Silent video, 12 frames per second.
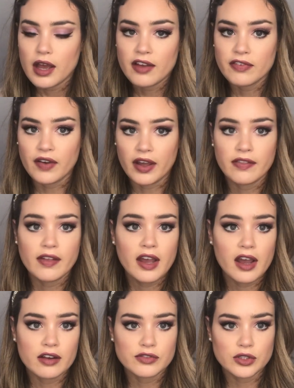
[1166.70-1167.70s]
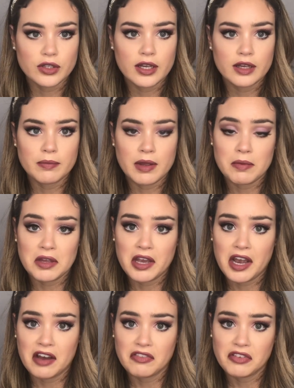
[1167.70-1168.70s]
I find that after like maybe a
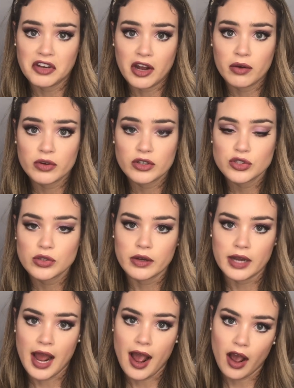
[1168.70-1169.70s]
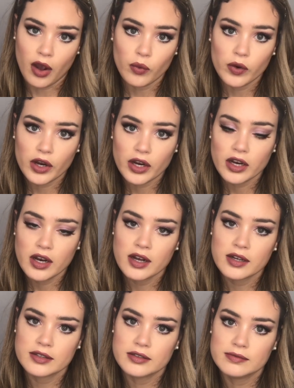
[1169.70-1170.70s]
half an hour to an hour,
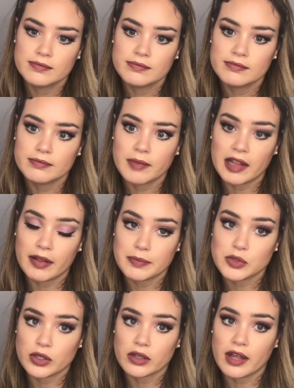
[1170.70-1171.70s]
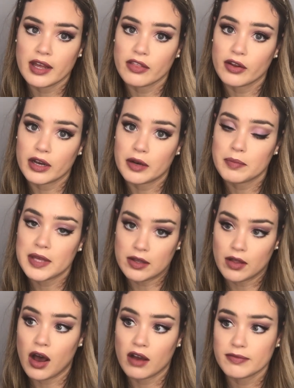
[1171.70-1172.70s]
my lips look like they're gonna
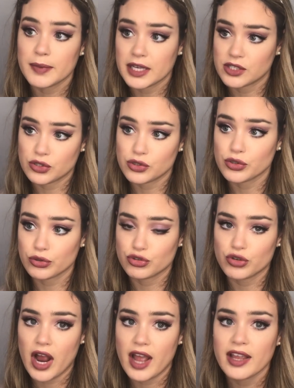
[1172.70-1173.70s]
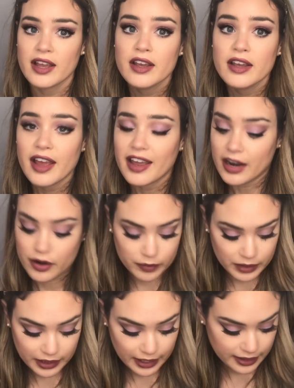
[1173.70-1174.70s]
peel off because they're so dry. And I don't
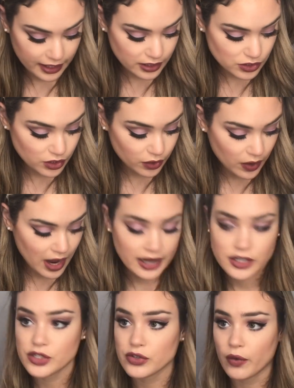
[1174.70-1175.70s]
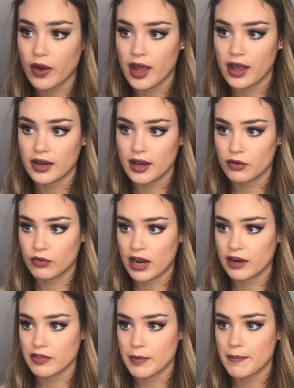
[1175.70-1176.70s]
really like that. So I just go ahead and
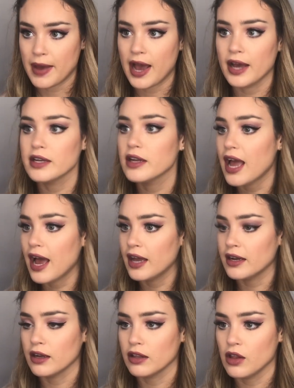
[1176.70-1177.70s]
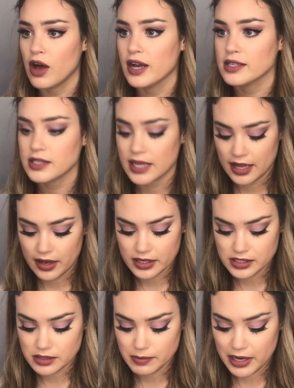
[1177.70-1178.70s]
right off the bat add a gloss. And
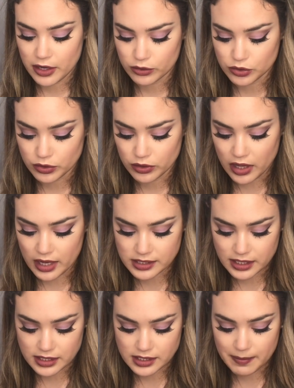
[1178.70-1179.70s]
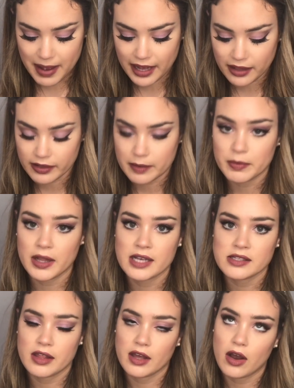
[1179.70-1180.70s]
this is my go-to gloss. It's the MAC Lip
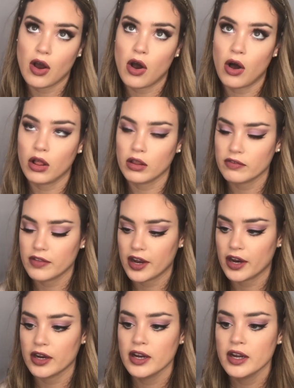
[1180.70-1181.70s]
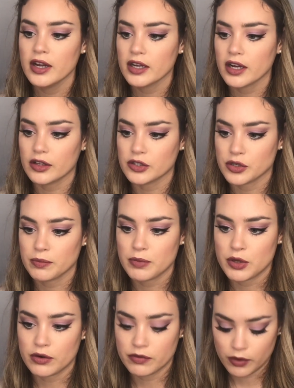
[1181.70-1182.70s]
Gloss. I think all of their colors are
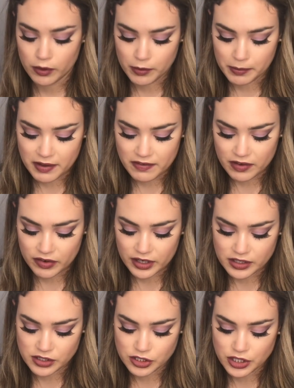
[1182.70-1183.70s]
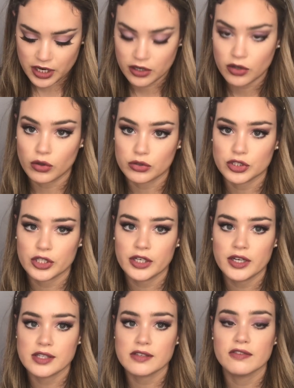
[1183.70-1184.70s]
beautiful, but my favorite is the shade
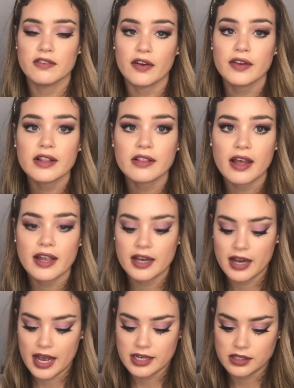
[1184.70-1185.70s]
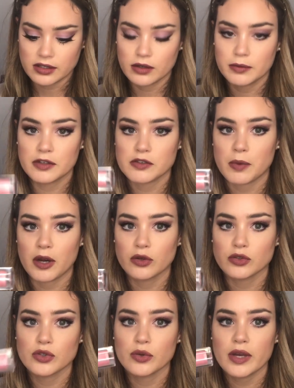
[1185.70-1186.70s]
Cultured. It's very light. It has a little bit of
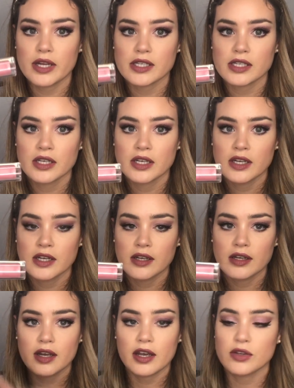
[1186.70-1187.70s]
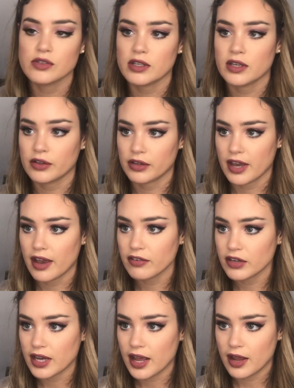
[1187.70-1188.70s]
sparkle to it. I use it nearly
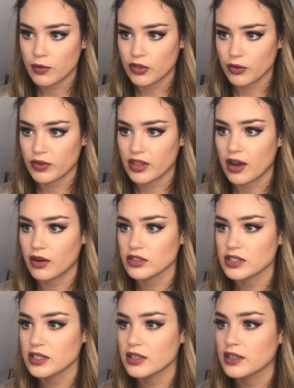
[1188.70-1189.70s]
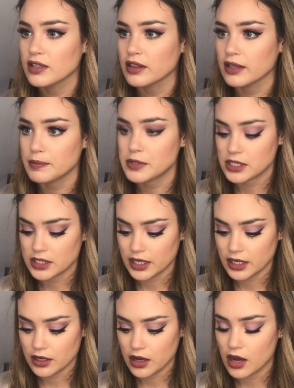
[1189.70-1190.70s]
every day with or without
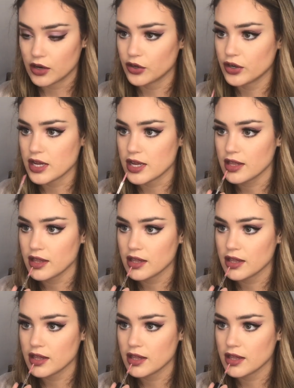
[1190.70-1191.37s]
lipstick underneath.